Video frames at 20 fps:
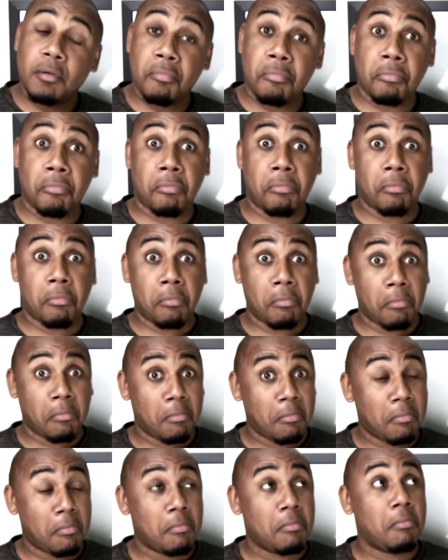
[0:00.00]
and which
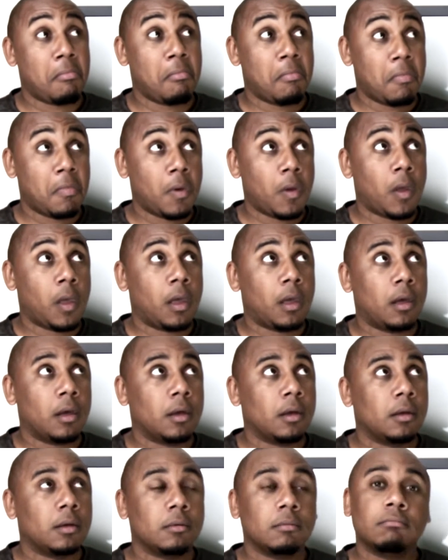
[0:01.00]
one is correct to
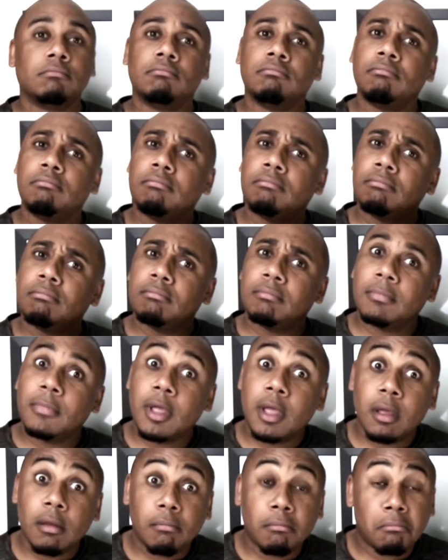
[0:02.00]
use in a
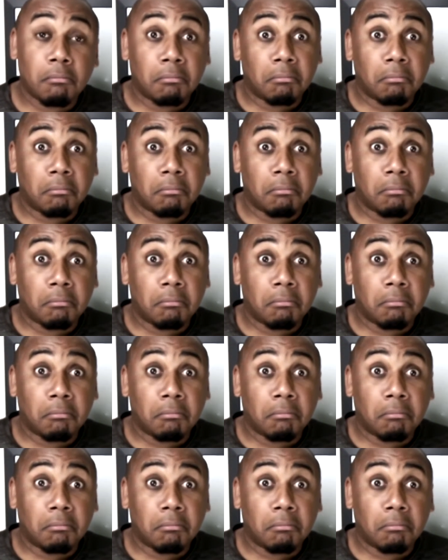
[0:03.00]
sentence.